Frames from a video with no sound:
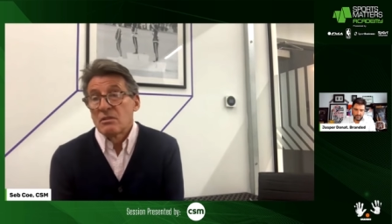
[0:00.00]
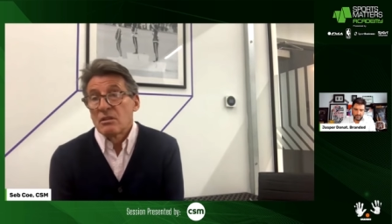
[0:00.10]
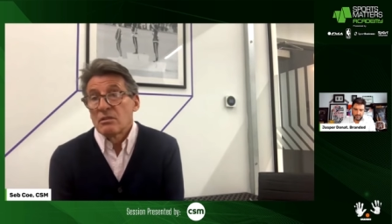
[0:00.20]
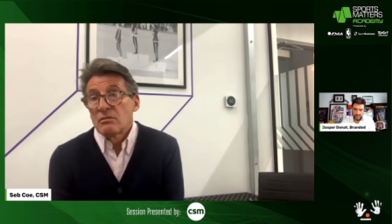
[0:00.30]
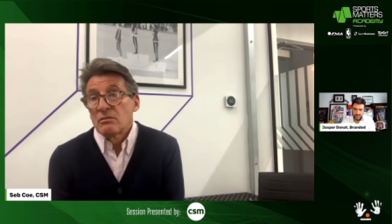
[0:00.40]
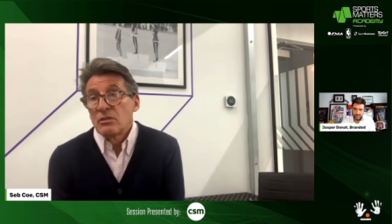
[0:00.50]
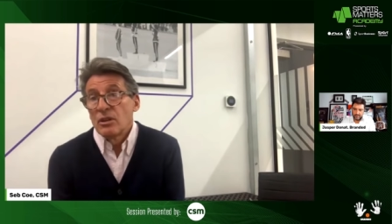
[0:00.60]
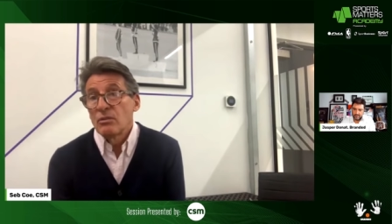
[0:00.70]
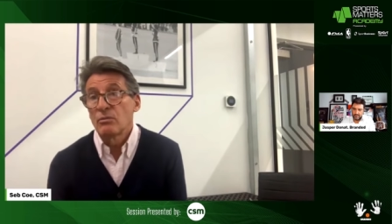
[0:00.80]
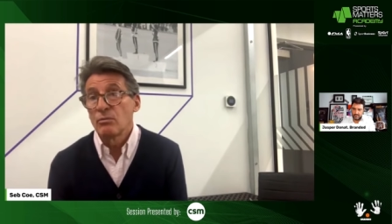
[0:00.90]
that
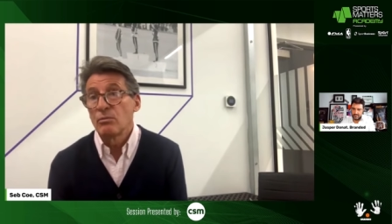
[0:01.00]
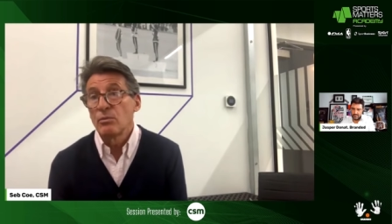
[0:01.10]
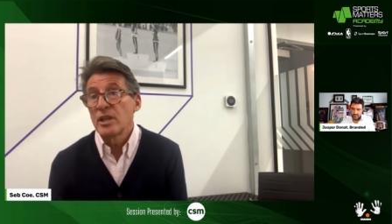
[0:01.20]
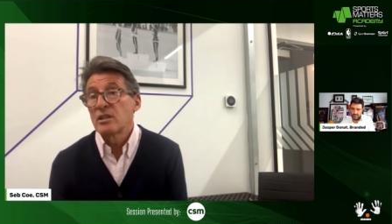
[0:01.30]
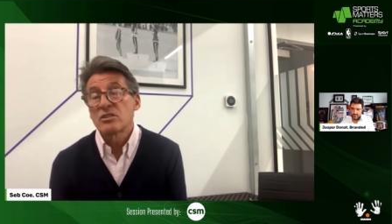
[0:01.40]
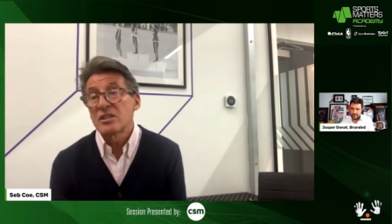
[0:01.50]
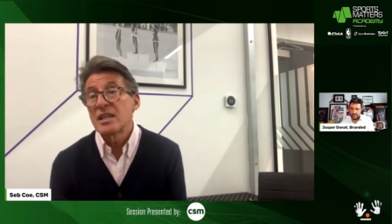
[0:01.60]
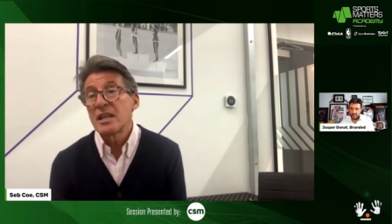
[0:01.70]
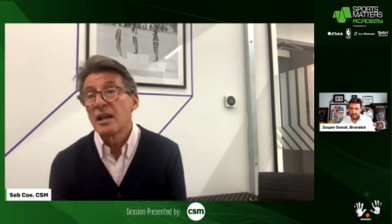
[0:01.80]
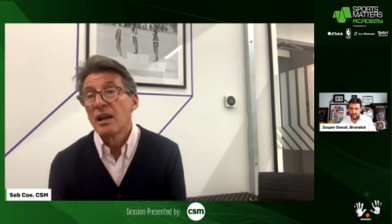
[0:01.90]
you know we can
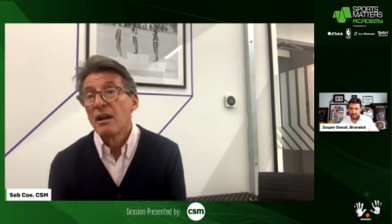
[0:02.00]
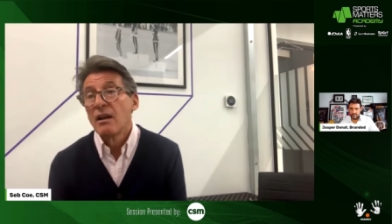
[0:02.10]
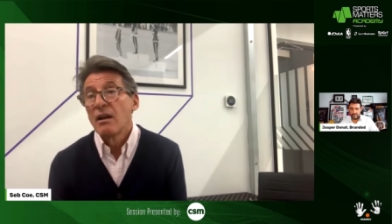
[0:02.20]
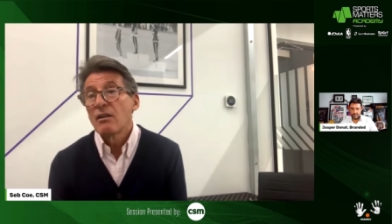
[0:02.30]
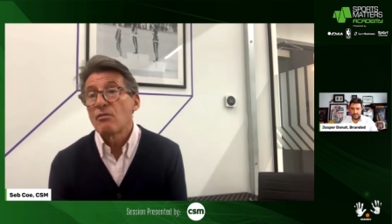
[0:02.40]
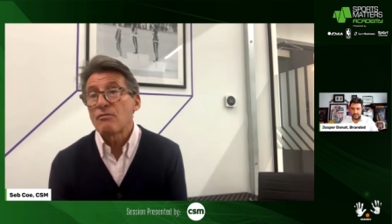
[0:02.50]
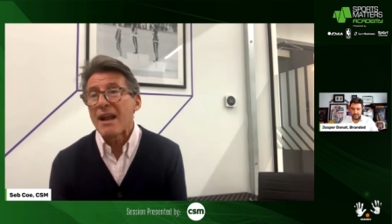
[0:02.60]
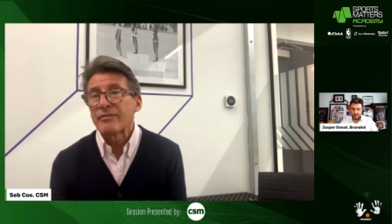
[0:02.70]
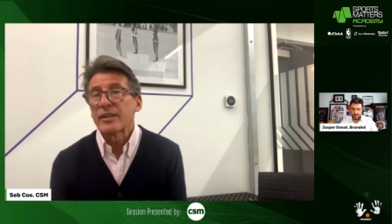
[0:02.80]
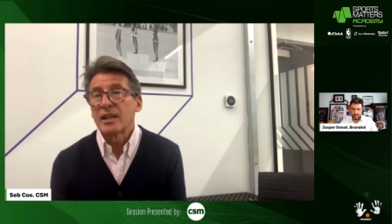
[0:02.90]
see
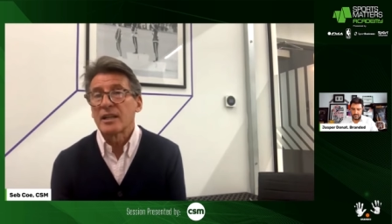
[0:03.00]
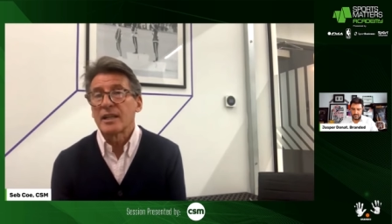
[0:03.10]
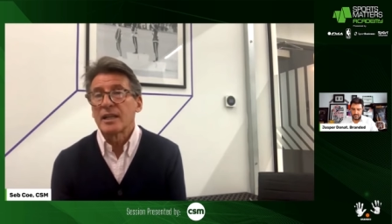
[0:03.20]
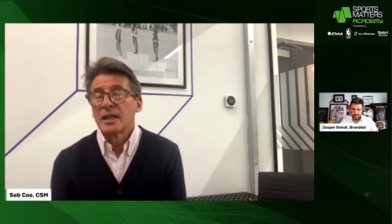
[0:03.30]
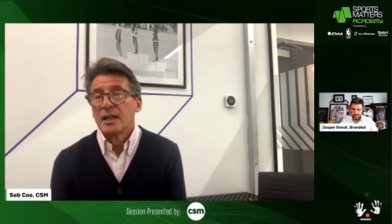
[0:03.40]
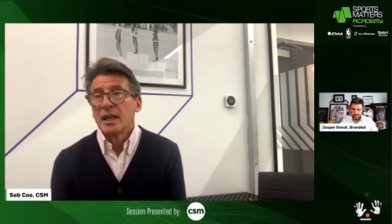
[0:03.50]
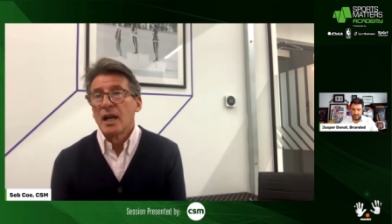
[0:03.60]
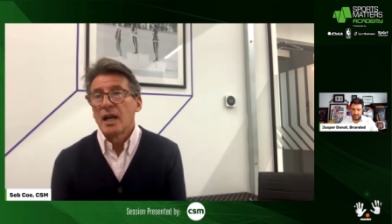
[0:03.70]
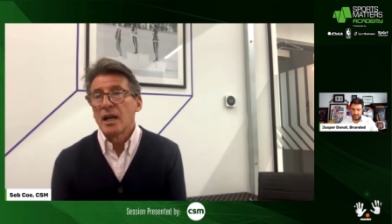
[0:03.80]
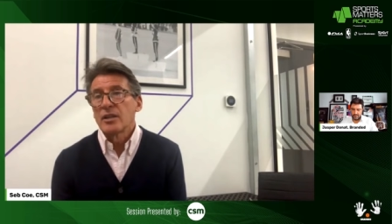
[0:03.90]
graphically
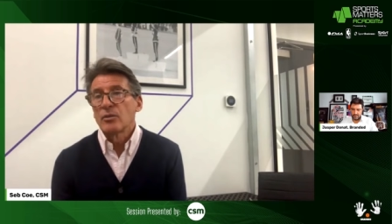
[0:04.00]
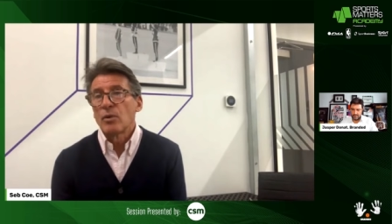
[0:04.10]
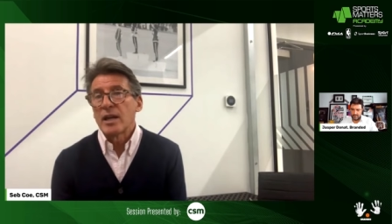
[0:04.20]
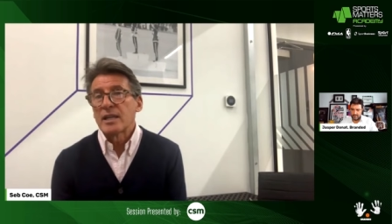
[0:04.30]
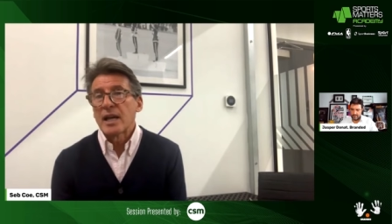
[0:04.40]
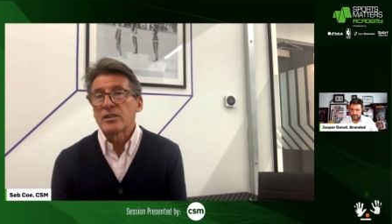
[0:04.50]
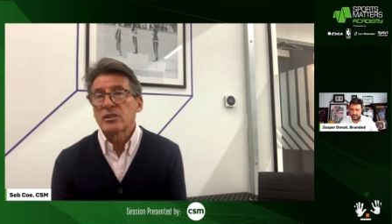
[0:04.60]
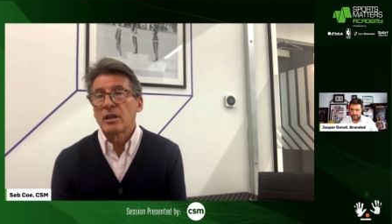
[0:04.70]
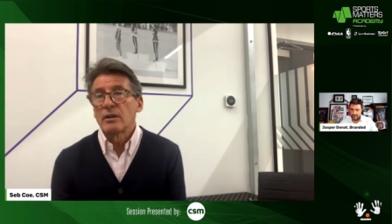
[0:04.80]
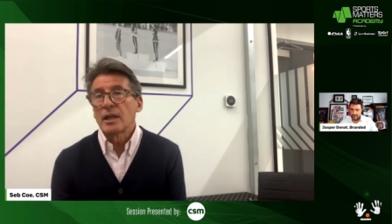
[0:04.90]
uh, the way
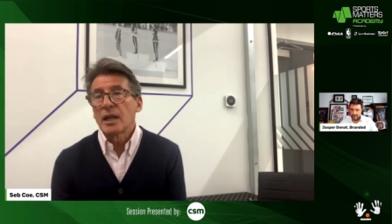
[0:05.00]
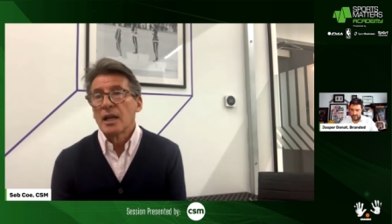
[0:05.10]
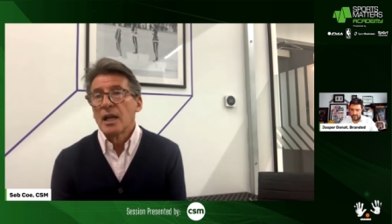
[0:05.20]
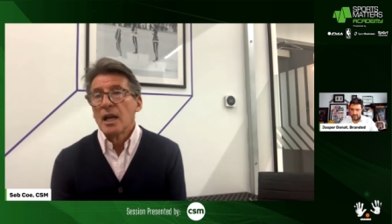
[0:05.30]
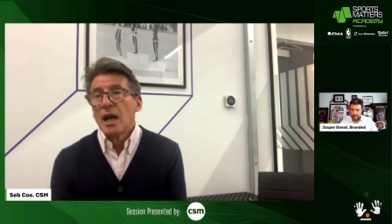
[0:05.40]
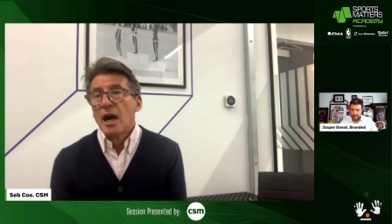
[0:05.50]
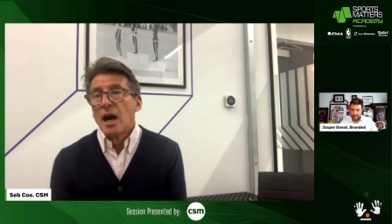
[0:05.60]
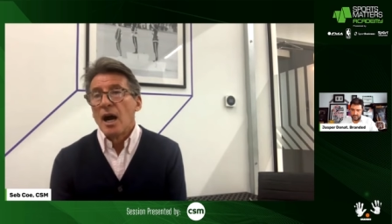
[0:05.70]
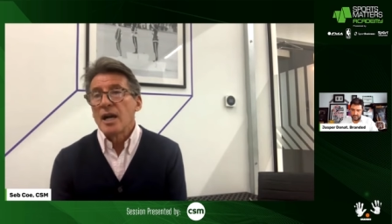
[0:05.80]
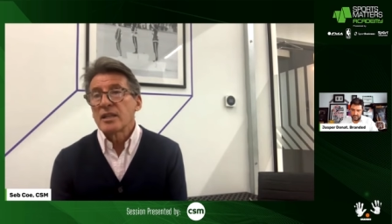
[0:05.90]
that's going.
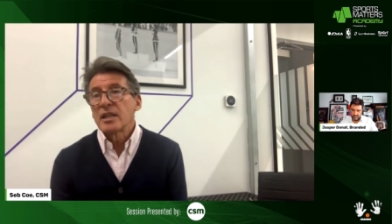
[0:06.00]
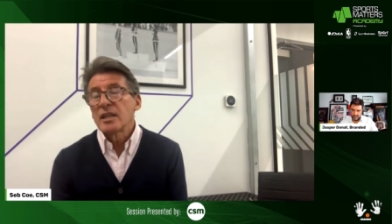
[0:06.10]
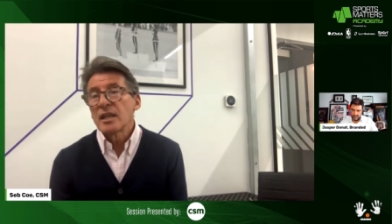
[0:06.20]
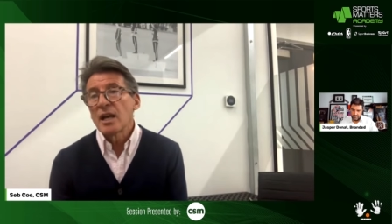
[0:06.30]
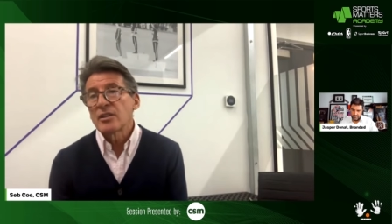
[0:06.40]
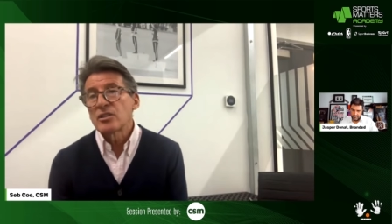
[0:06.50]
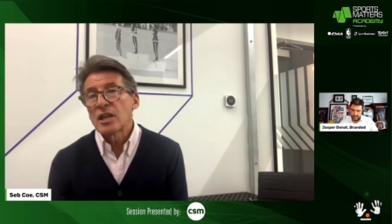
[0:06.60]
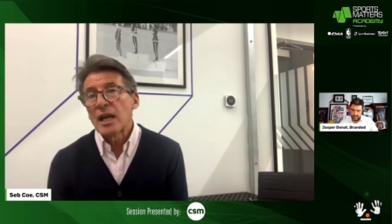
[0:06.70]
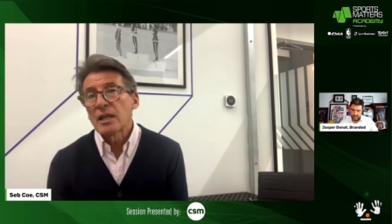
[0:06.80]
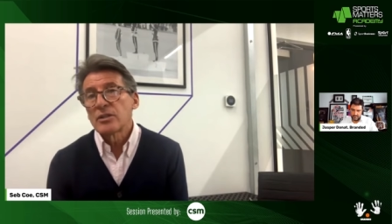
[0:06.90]
I think the other
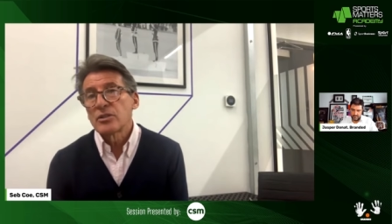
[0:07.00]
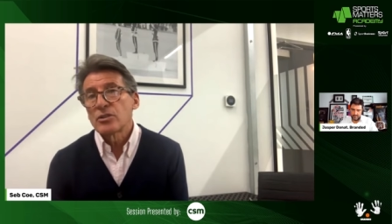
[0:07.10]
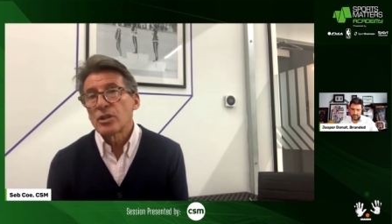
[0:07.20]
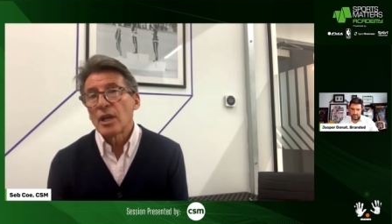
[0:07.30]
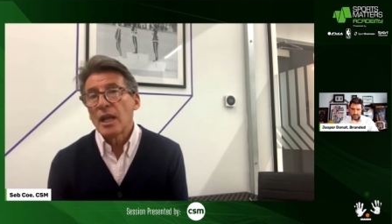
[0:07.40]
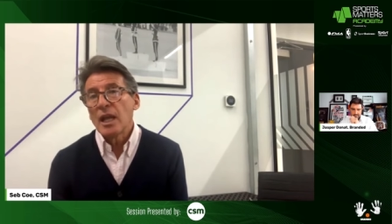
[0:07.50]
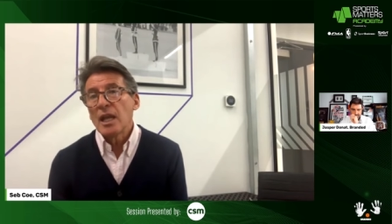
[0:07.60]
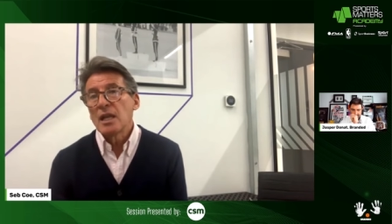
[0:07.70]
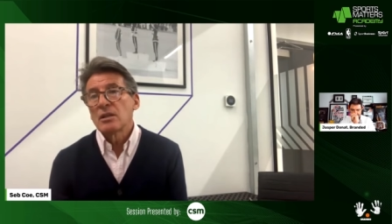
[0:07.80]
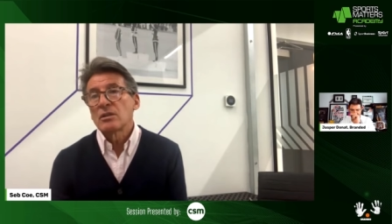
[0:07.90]
challenge
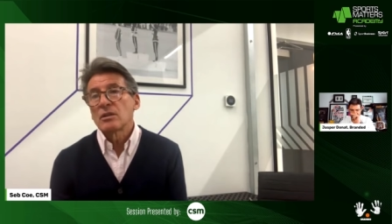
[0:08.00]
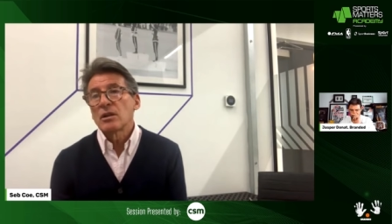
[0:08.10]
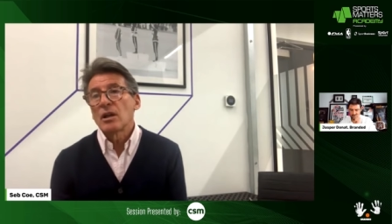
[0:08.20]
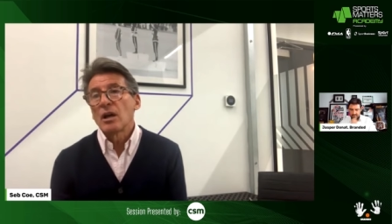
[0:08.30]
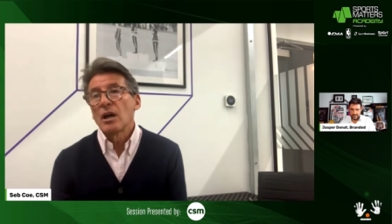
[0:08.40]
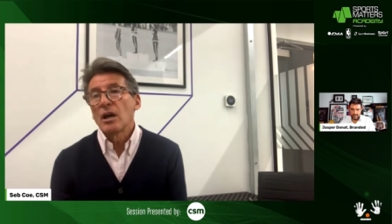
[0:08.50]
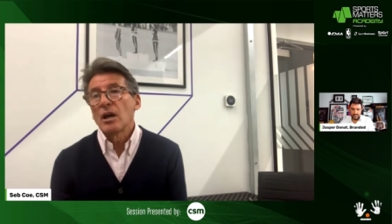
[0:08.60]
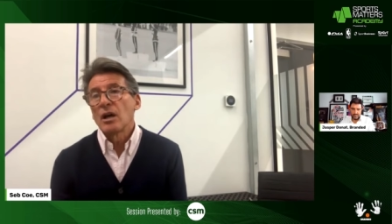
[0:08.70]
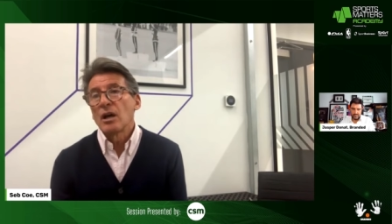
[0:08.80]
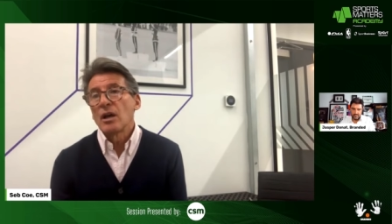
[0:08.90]
in uh,
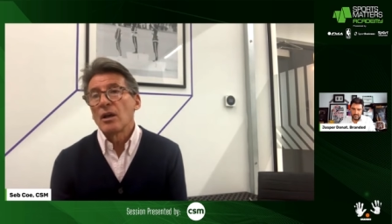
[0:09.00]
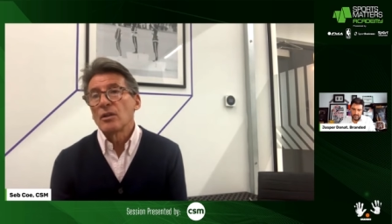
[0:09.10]
uh